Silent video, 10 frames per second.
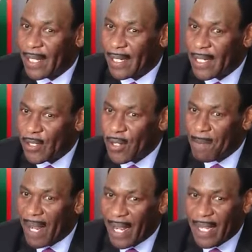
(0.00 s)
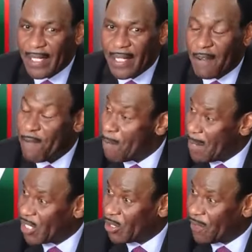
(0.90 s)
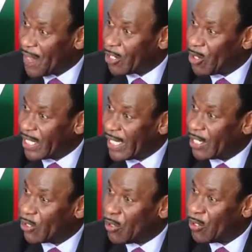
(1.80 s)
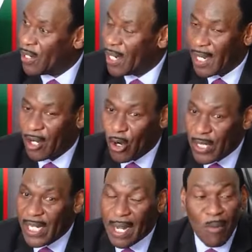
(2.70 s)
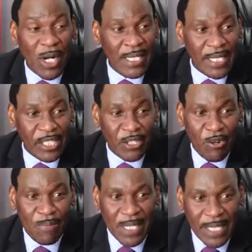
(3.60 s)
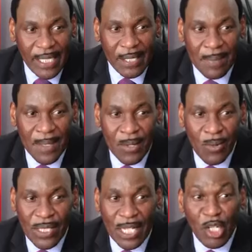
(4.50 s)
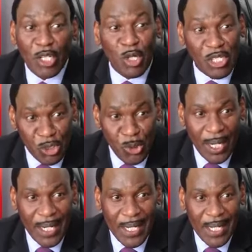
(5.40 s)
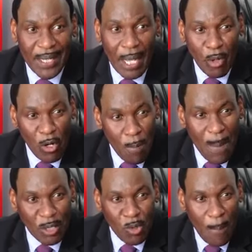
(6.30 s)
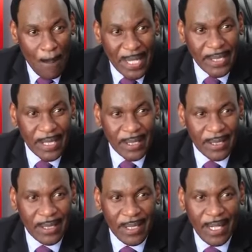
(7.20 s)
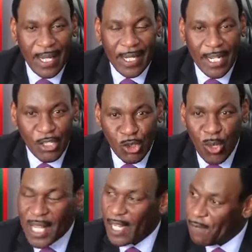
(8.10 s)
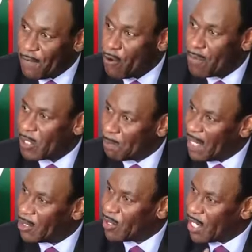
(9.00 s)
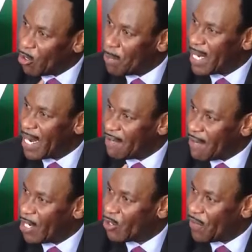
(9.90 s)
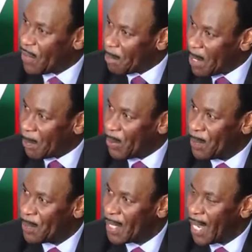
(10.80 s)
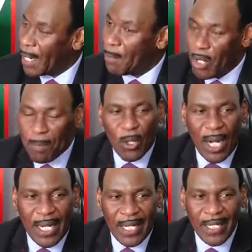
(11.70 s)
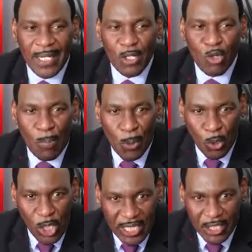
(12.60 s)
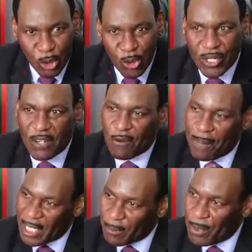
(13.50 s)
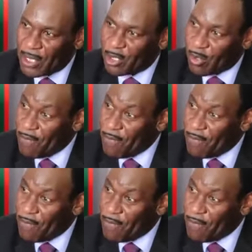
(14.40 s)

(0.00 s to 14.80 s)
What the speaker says: reason behind the formation of that Continental Content Harmonization Committee was actually to ensure that we go back to our basics and ensure that films speak to the dominant values of the people, and more importantly, to protect children from exposure to